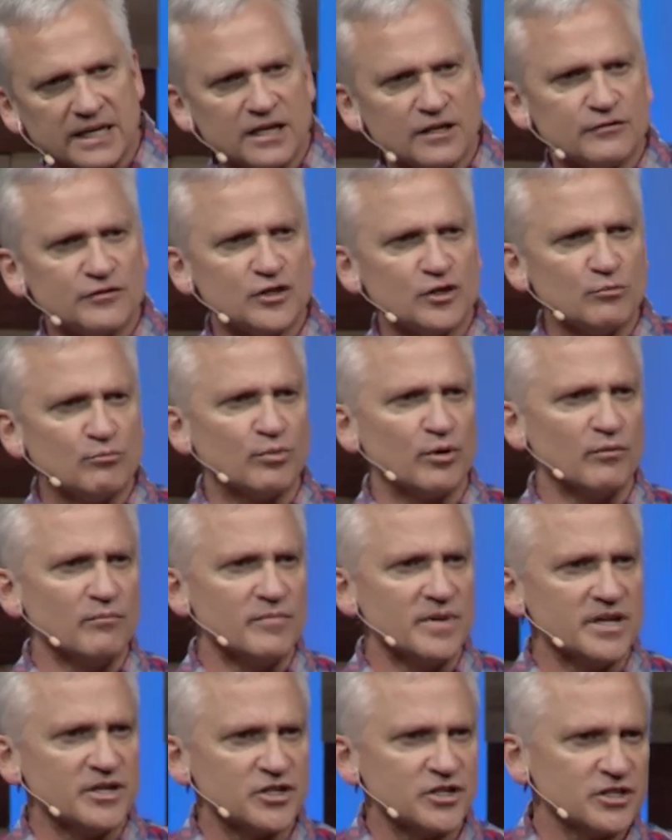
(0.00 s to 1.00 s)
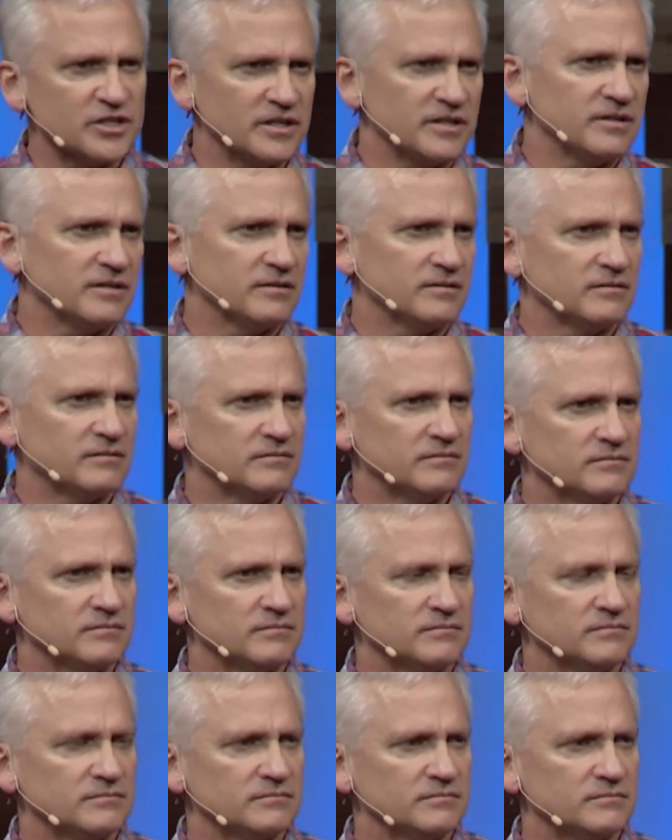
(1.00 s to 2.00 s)
gives you permission.
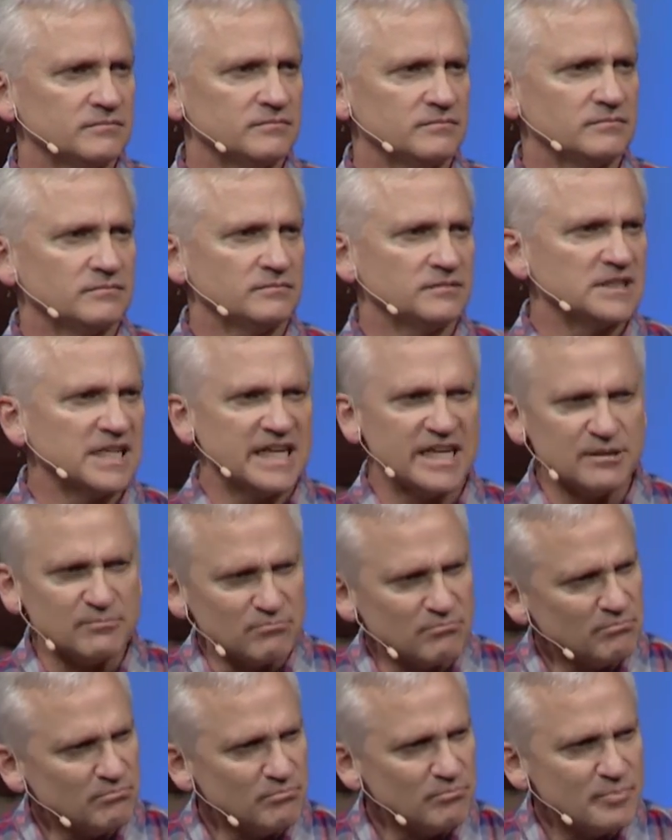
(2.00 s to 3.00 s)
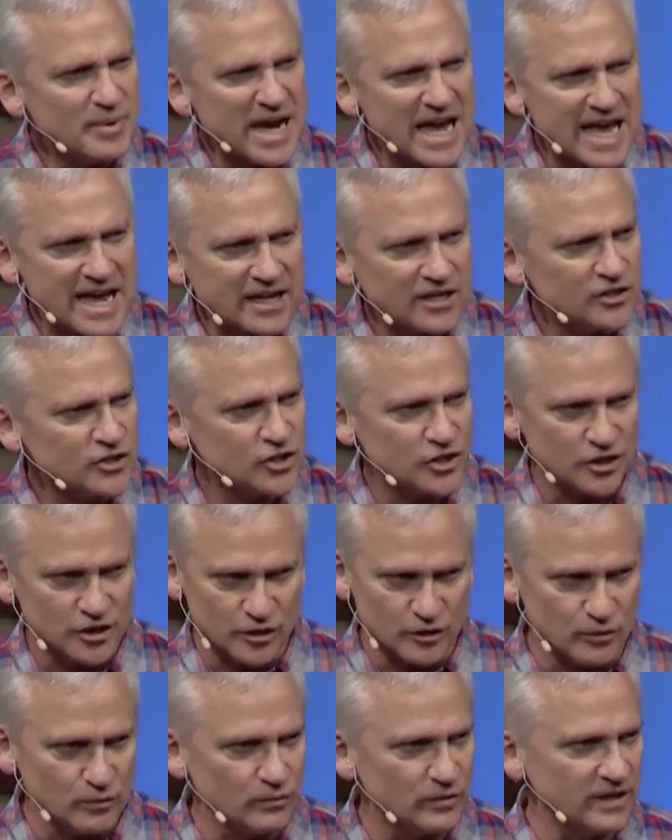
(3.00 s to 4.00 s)
It begs
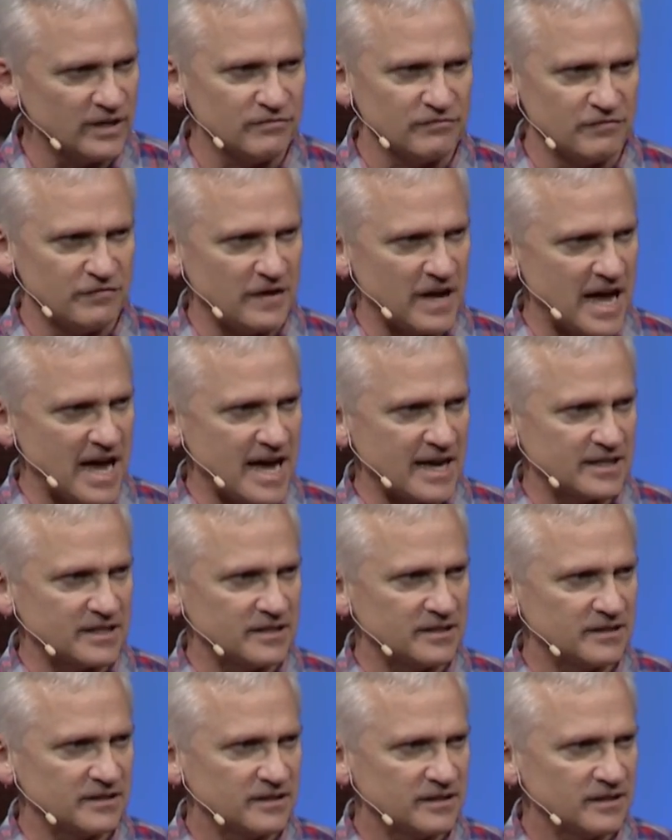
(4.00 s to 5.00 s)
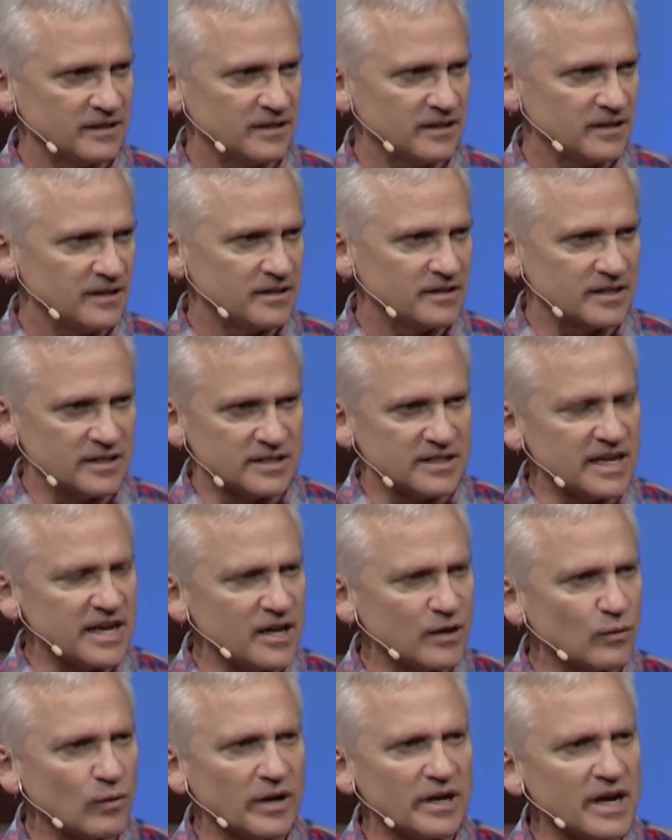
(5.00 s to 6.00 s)
you, in fact, to
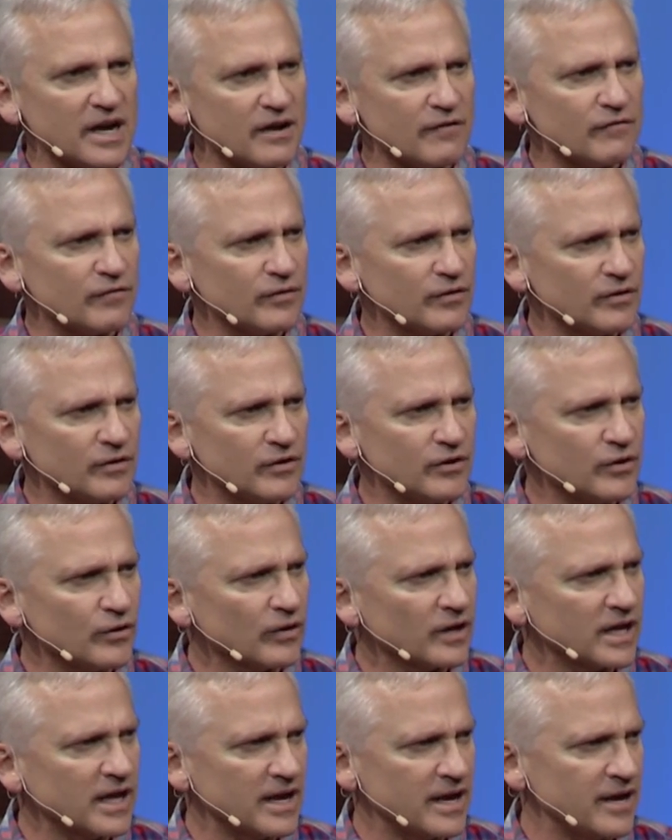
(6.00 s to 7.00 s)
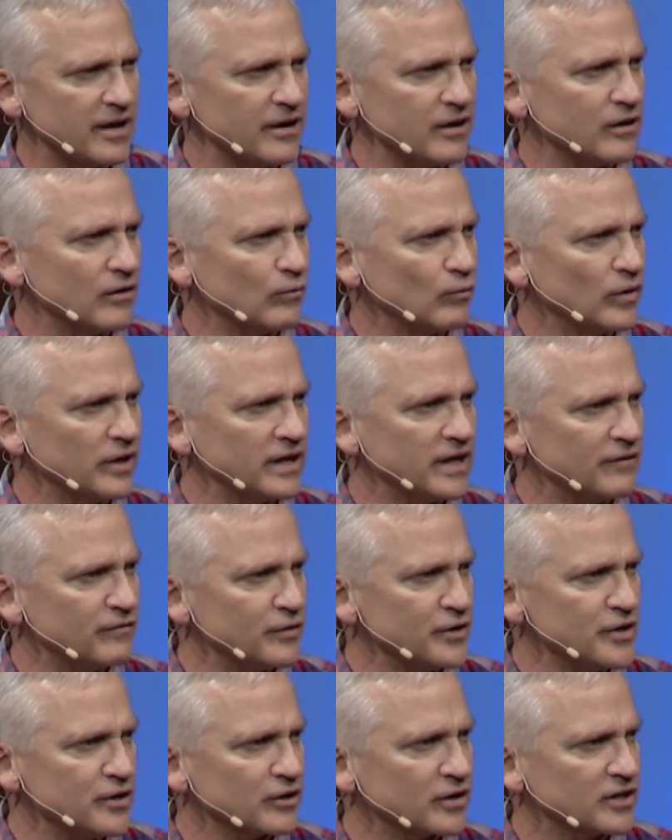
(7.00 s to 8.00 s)
take whatever your care,
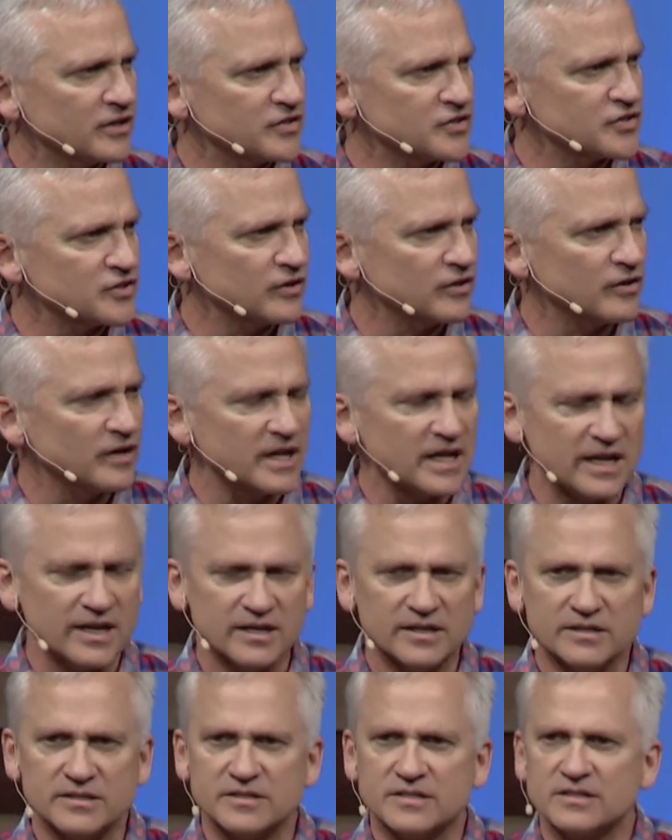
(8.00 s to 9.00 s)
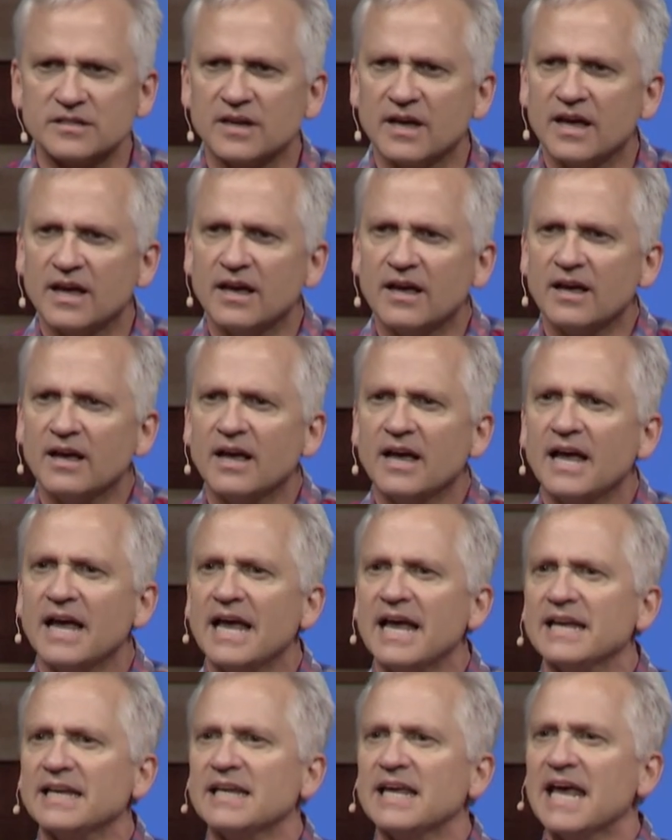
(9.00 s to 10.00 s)
whatever your concern is,
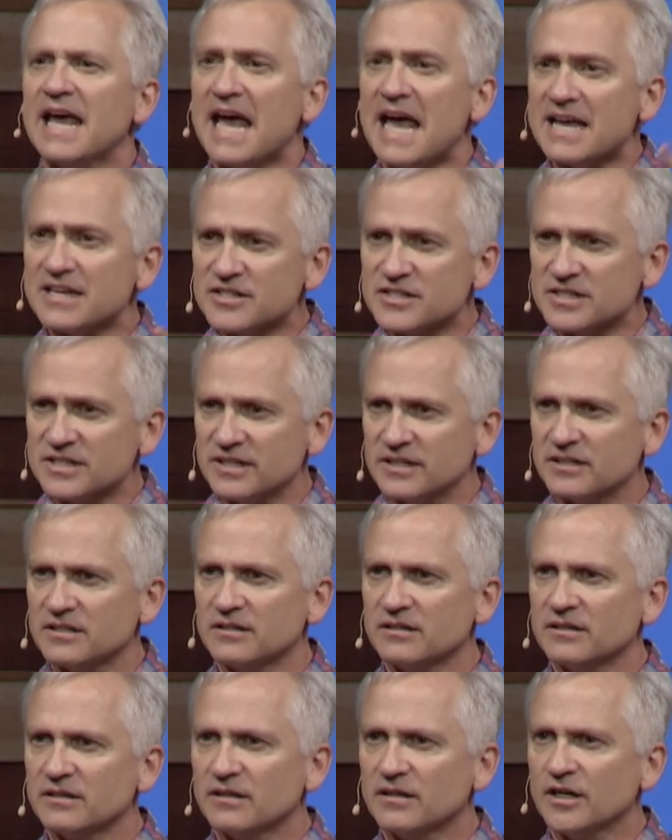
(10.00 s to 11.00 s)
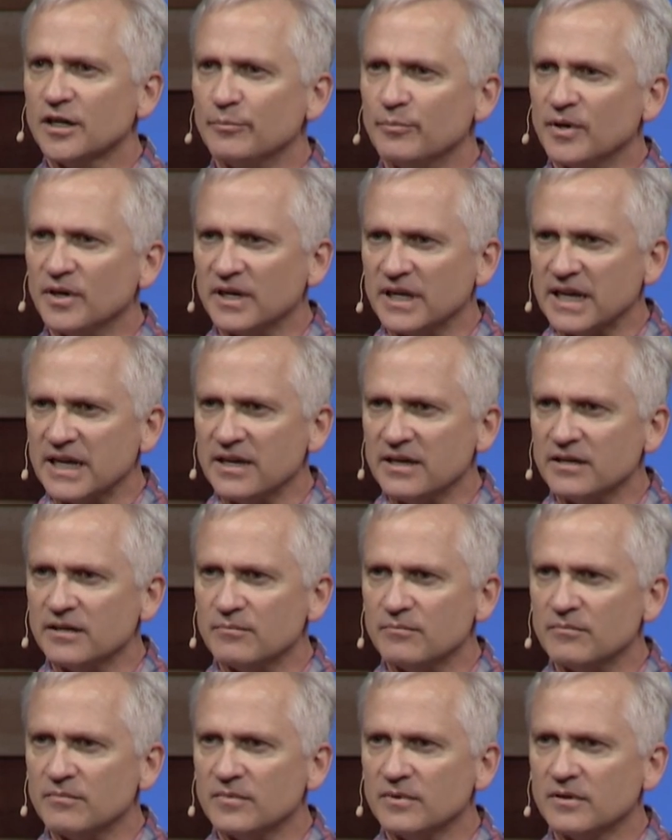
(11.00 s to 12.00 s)
and cast it upon
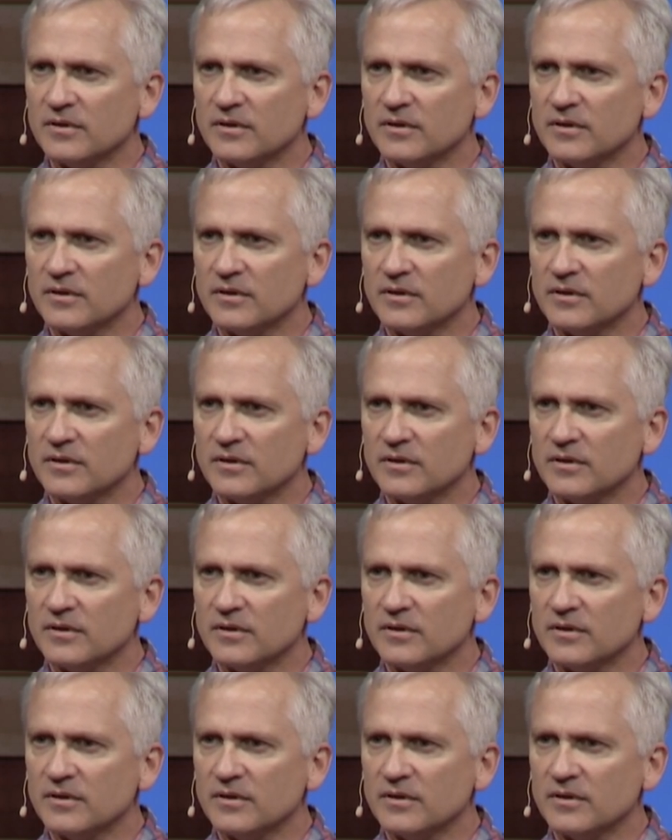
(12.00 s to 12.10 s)
Him.